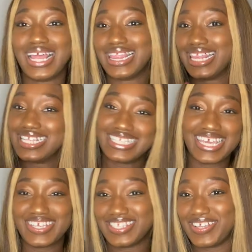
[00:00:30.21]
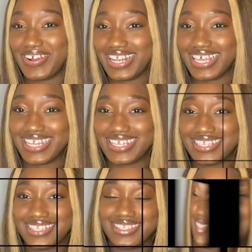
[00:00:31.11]
Let's get started.
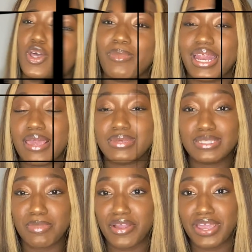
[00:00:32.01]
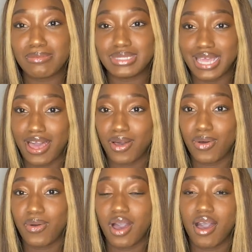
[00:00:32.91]
So my name is Mariam
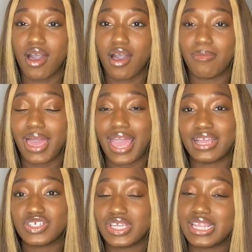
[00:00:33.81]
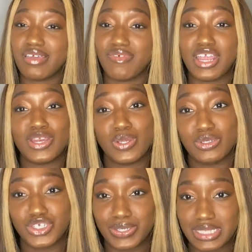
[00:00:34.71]
Dao. I actually live in New
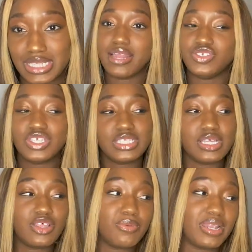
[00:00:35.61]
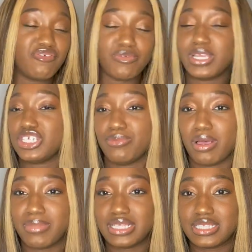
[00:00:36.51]
Jersey. And just a little bit of information about
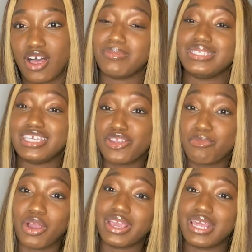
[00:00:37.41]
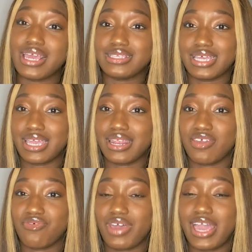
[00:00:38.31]
myself. I'm a senior marketing
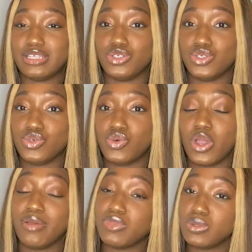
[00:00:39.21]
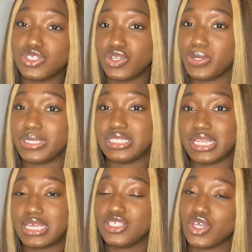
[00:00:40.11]
executive. I do commute to New York
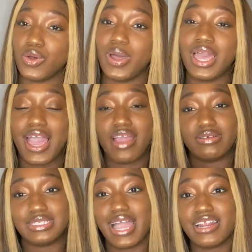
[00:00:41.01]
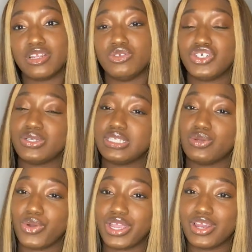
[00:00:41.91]
City. So I reside in New Jersey,
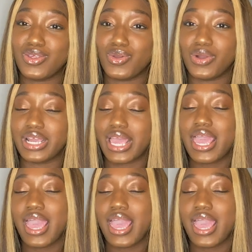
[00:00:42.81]
work in New York.